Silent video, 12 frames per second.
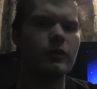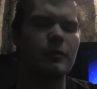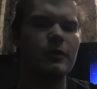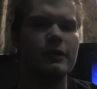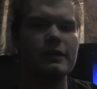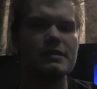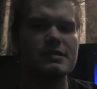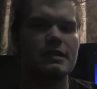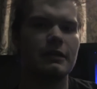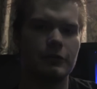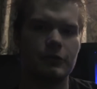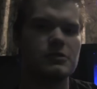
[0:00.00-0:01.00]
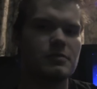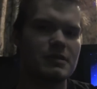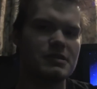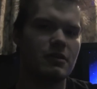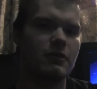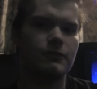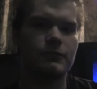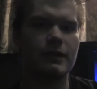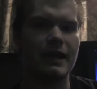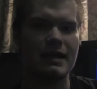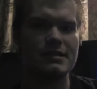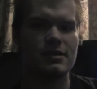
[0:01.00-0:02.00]
communities and introduced myself
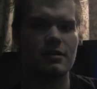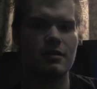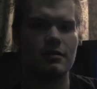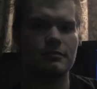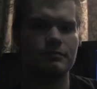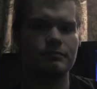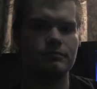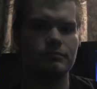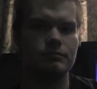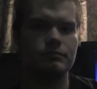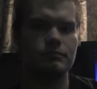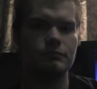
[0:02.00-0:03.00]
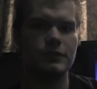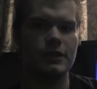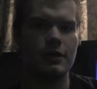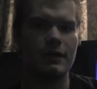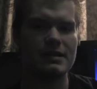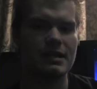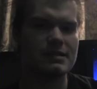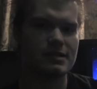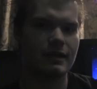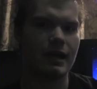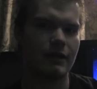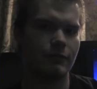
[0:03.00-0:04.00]
as a, you know, as
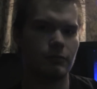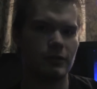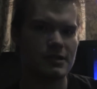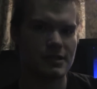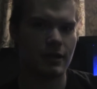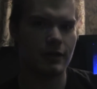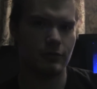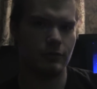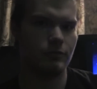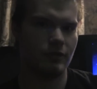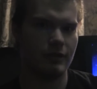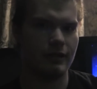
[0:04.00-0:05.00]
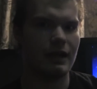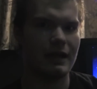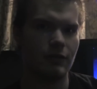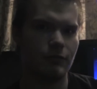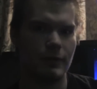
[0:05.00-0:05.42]
the guy from BlizzCon who did the Night Elf